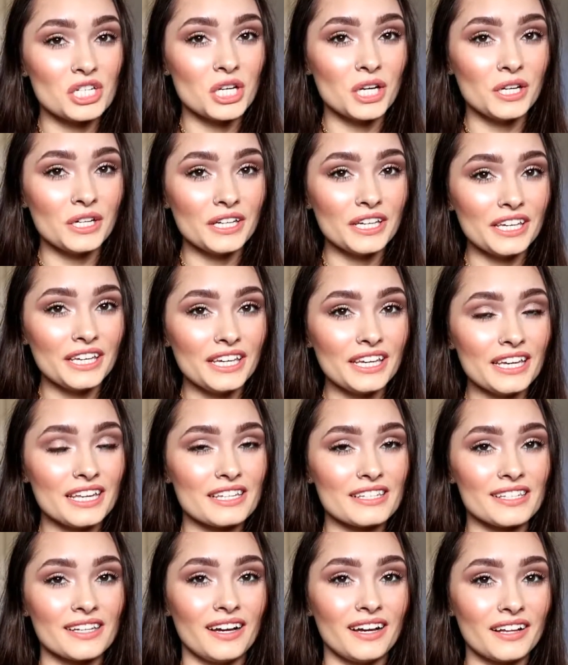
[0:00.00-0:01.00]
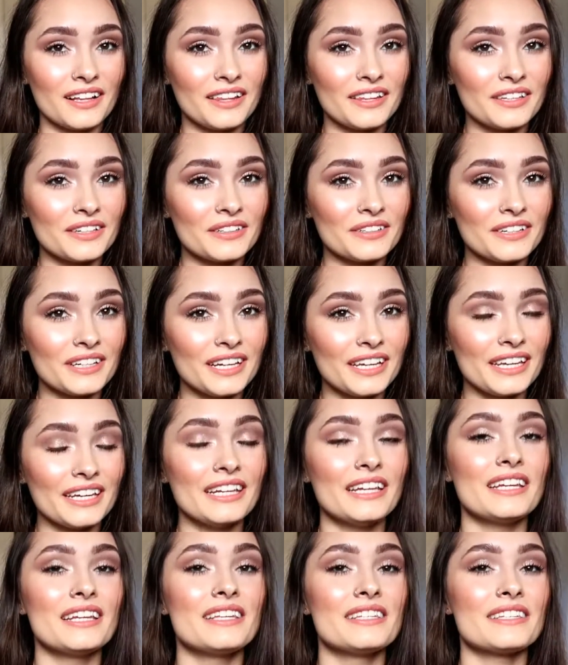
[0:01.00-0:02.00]
chunky, it's not glittery,
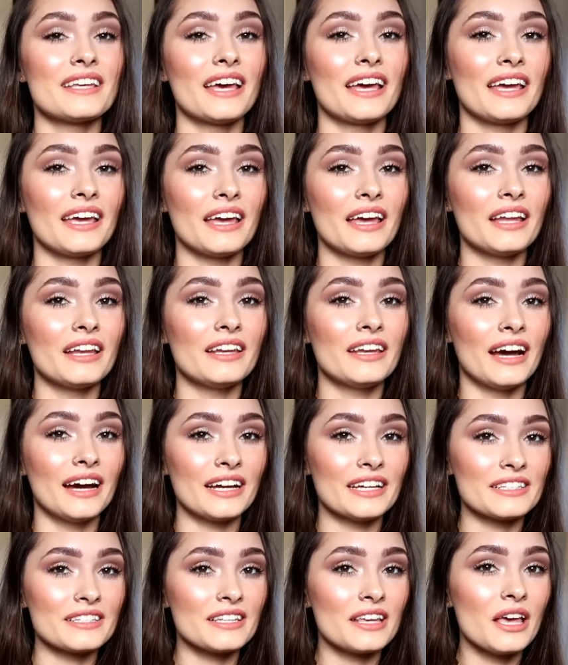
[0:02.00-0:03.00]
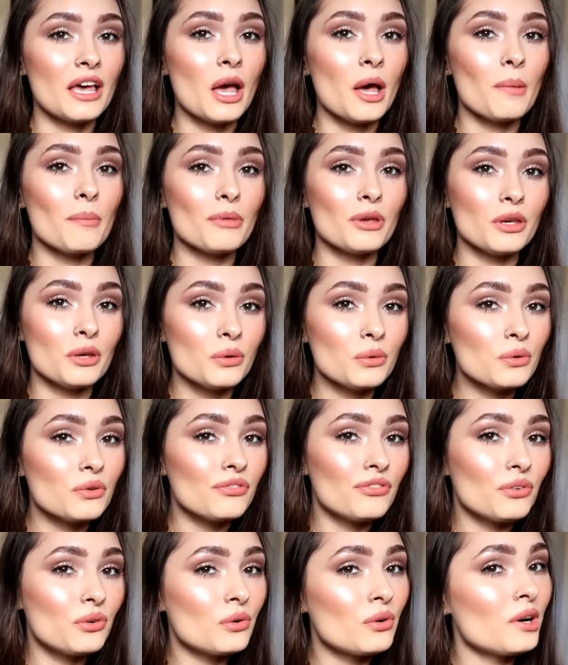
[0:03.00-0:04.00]
it is a nice,
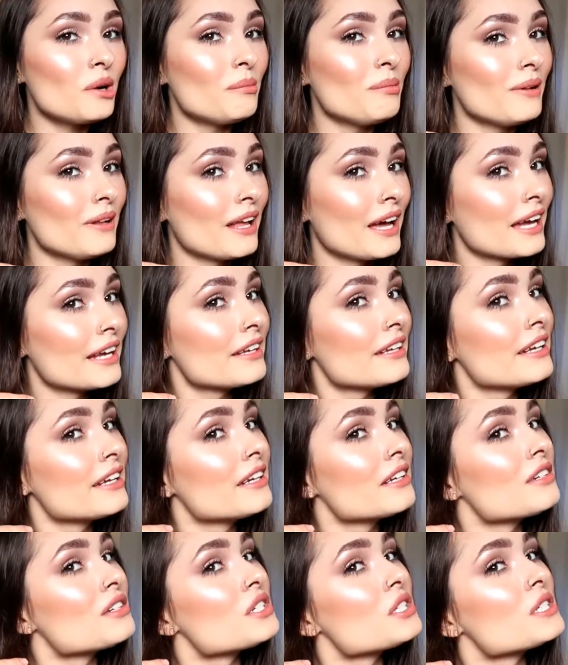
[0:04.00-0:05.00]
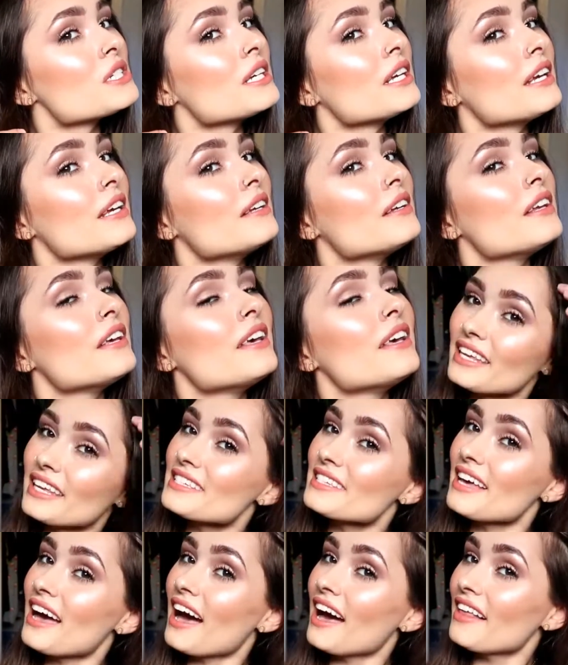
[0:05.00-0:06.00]
beautiful, blinding sheen. is
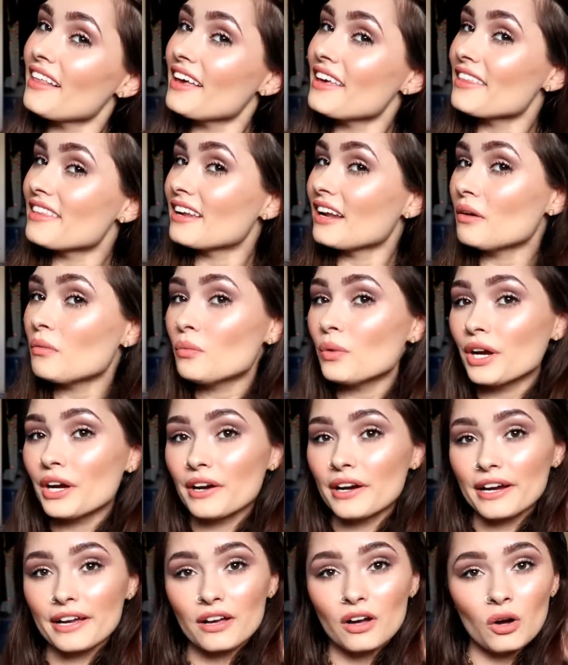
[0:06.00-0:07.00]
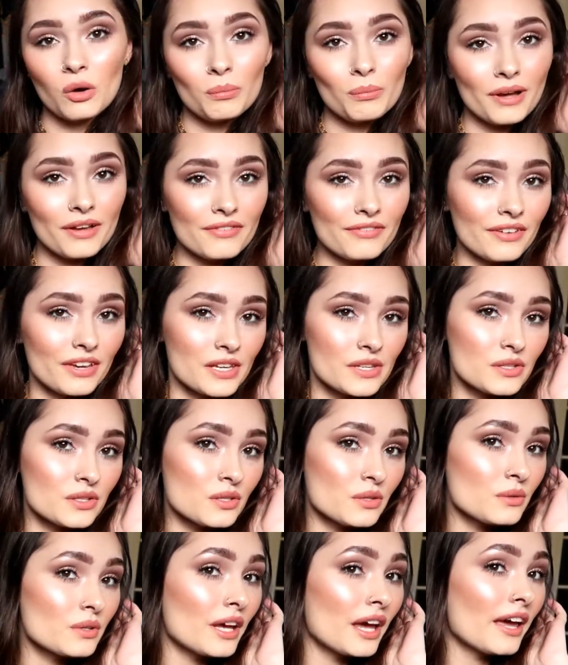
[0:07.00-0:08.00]
the highlight that I'm wearing on my face
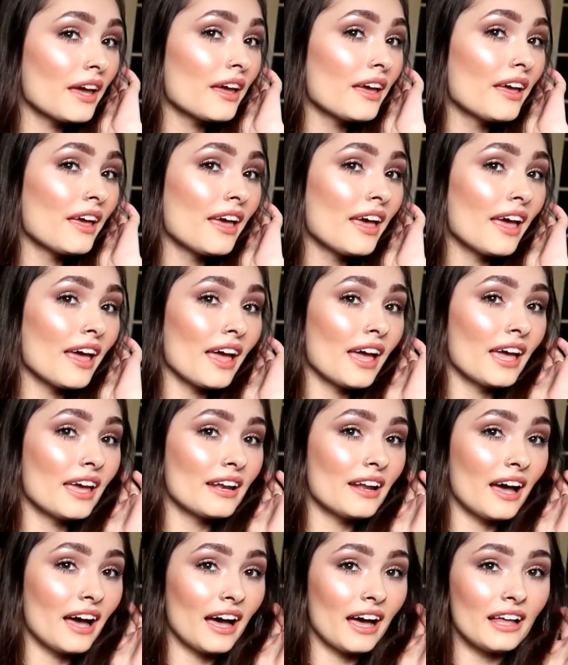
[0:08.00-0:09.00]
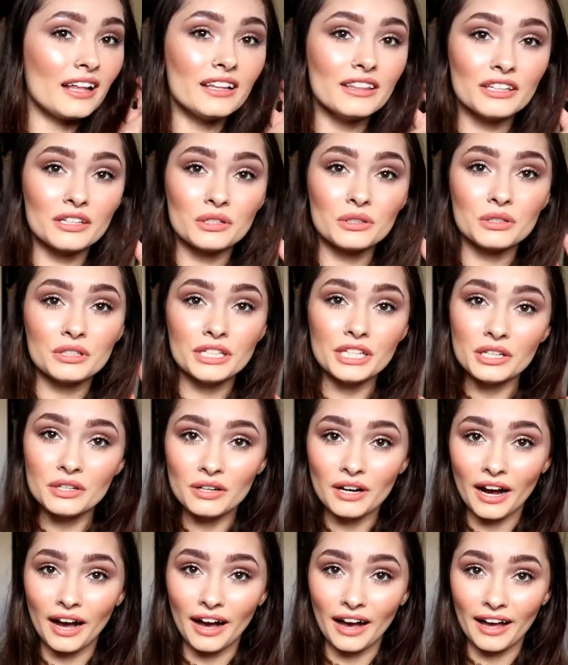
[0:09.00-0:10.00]
today, and I literally
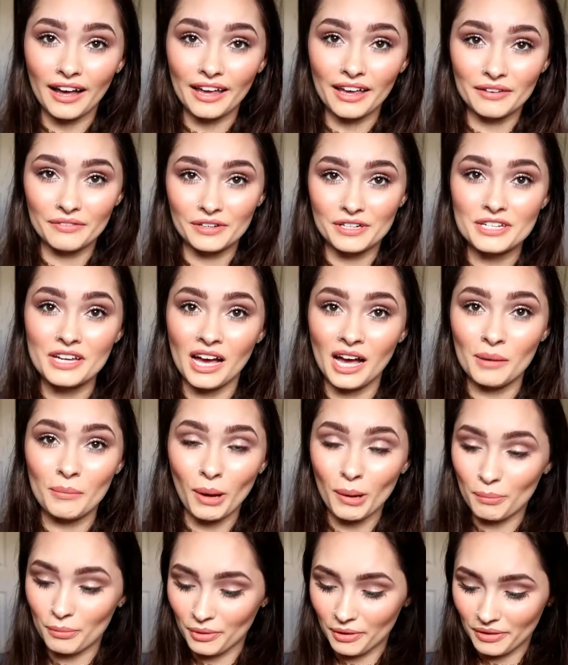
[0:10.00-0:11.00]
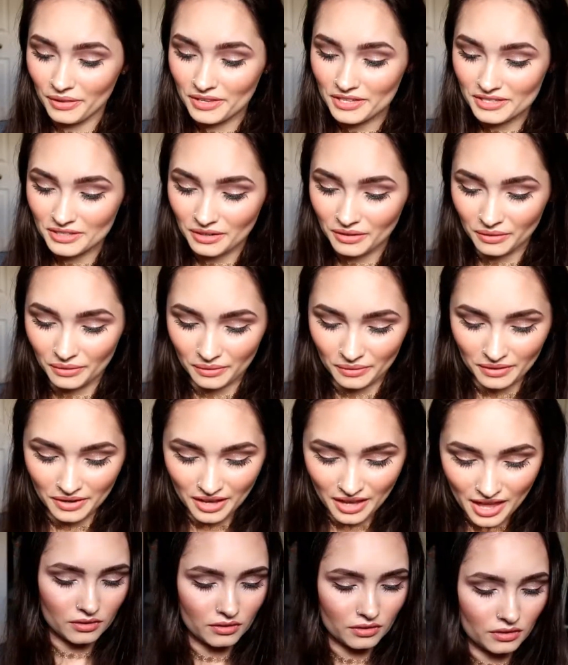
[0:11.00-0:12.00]
cry every time I put this on.
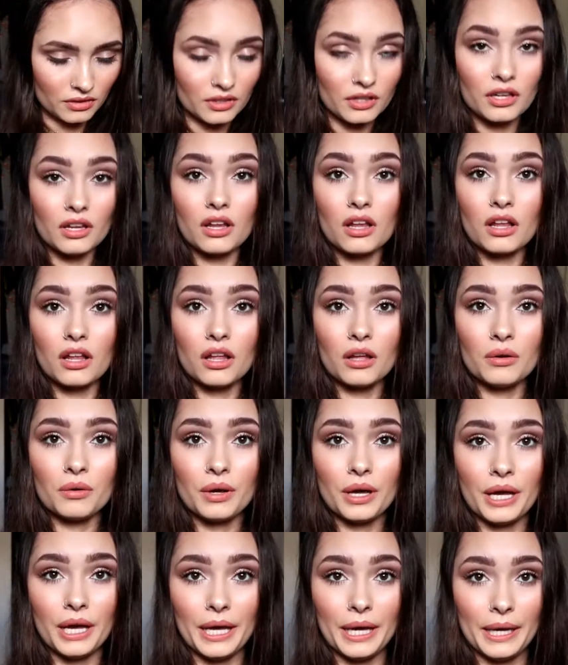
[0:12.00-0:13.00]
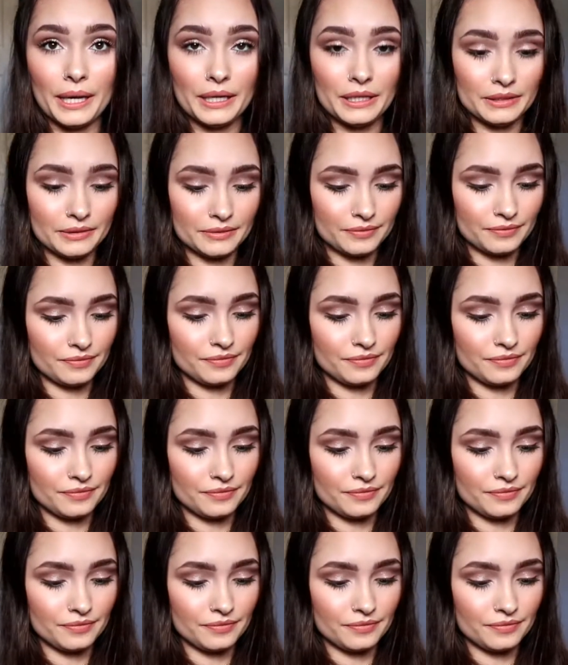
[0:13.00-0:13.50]
Okay.